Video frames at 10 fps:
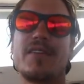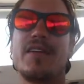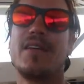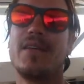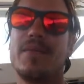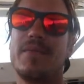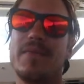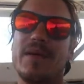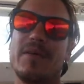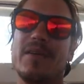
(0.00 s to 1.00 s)
and
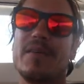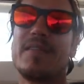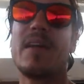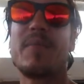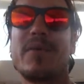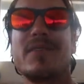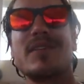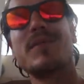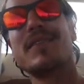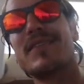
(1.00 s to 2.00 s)
maybe a snapper or
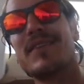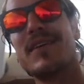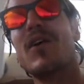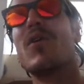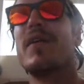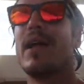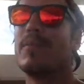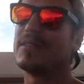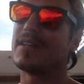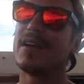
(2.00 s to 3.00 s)
something, or an
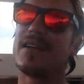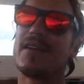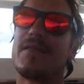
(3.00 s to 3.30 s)
amberjack. One